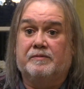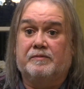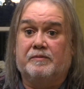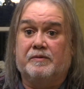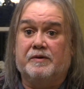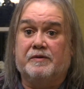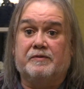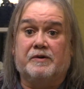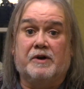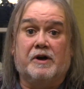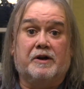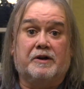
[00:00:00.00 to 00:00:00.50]

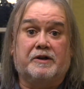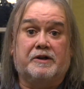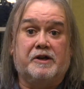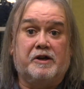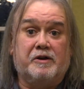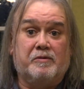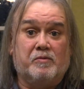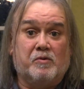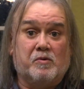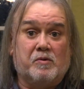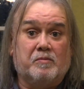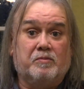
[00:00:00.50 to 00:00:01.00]
we've got a
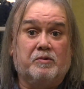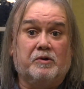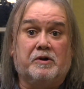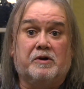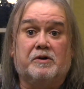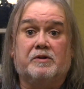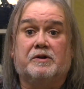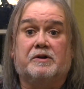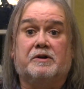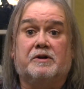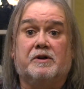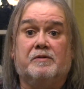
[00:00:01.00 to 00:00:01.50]
keyboard player
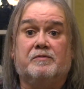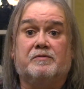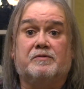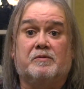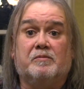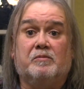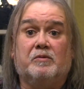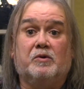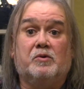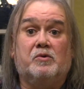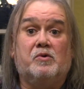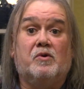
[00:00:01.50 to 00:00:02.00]
that comes
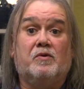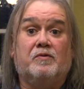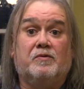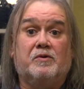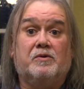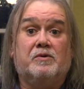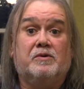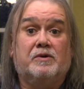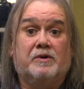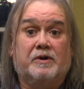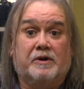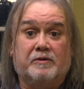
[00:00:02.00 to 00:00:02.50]
from
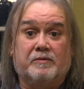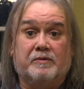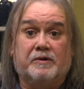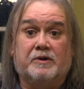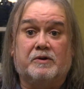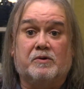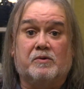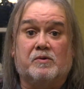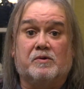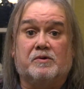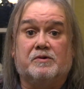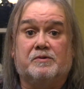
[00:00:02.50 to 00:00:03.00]
Louisville that
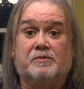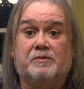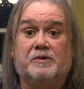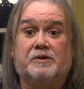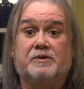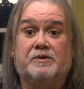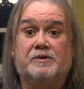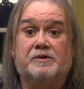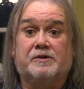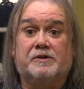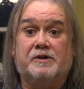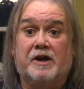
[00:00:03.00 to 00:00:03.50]
records
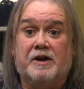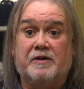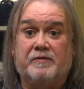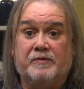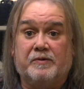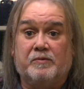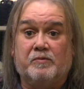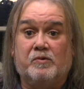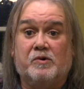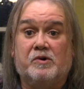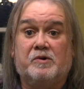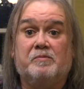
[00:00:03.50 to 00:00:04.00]
with us,
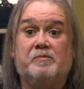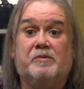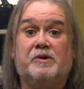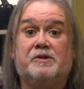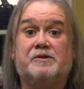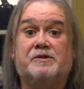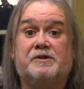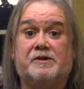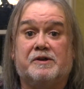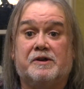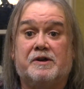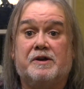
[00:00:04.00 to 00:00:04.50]
David
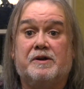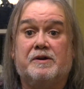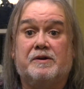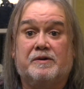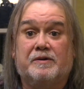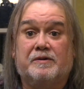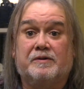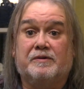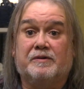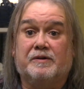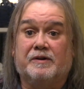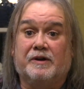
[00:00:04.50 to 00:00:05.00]
Woodmansey,
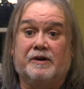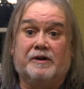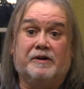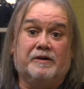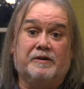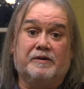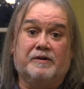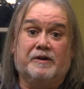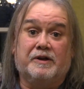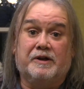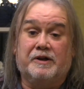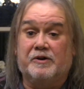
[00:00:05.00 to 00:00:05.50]

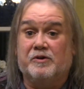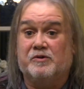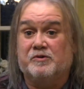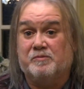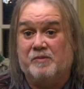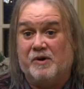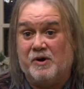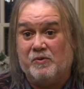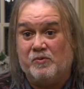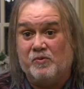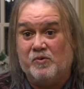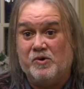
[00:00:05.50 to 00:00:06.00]
and he goes
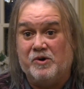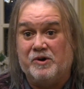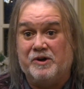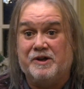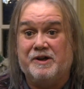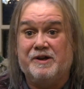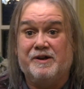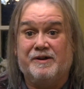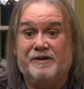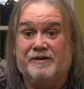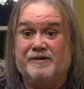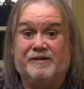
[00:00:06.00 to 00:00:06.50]
by
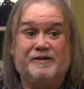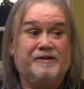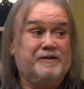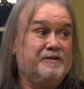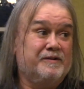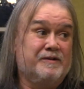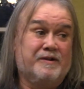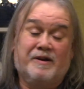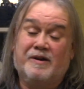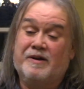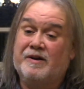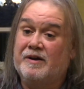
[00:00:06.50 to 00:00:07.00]
Woody.
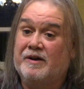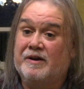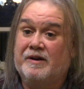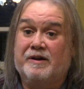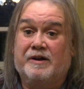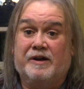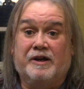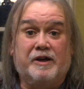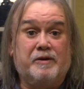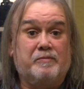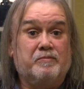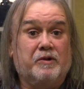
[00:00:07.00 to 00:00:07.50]

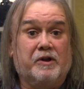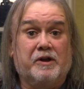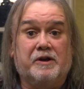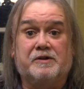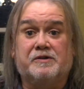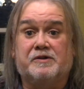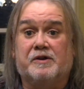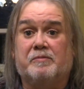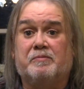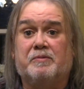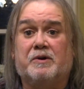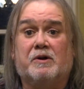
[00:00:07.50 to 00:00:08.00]
He
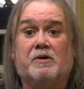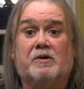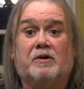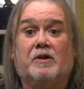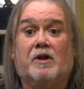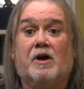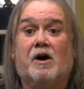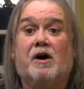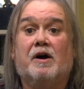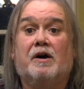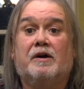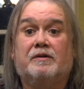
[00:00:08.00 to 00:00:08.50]
plays up here a
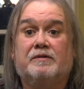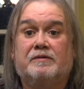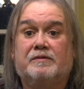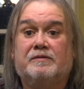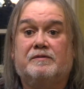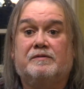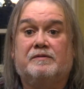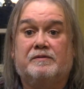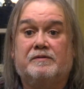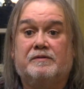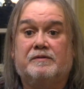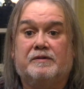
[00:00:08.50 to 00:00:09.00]
lot,
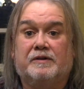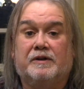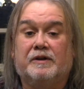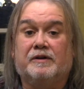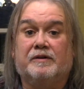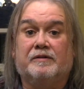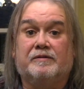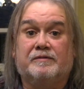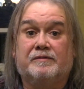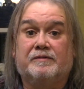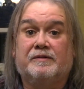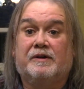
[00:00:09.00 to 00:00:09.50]

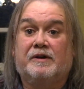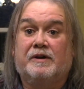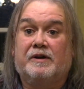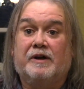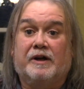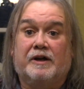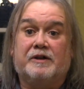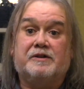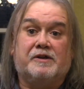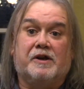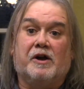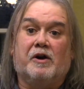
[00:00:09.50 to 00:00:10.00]
and
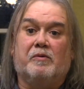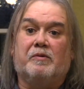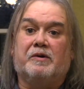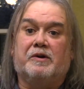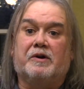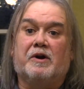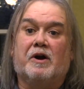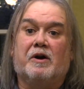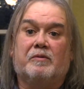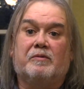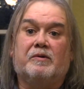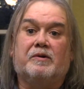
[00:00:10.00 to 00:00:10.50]
that's how we
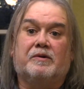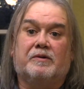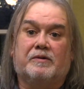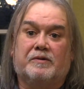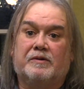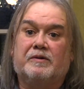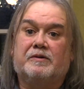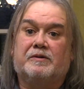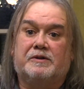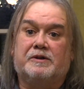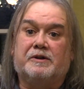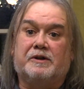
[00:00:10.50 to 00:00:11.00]
got
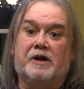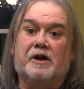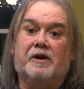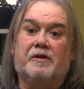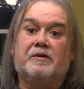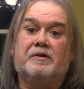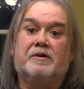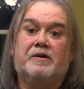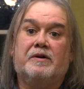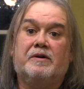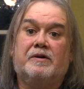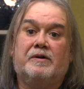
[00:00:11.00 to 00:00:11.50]
together.
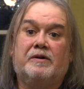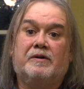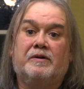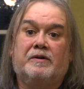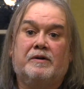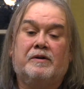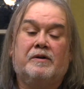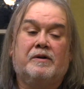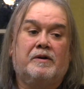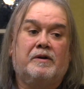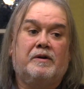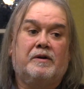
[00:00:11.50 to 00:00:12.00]

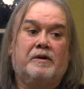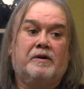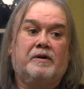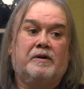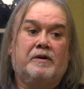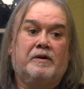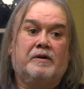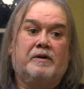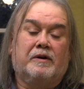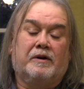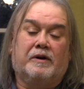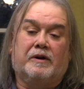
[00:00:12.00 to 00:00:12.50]

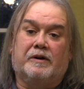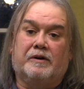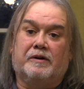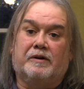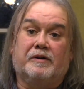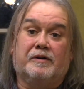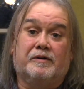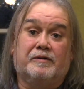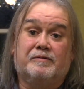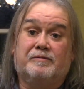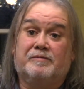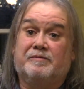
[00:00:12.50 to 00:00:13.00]
And
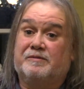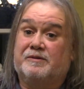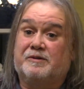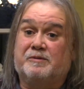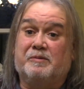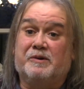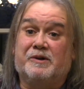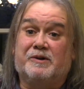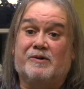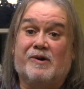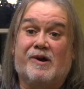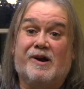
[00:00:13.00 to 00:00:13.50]
it's
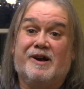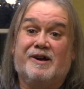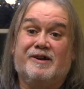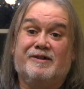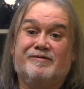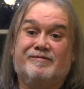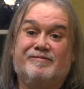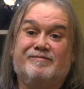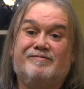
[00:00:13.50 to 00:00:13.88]
been great.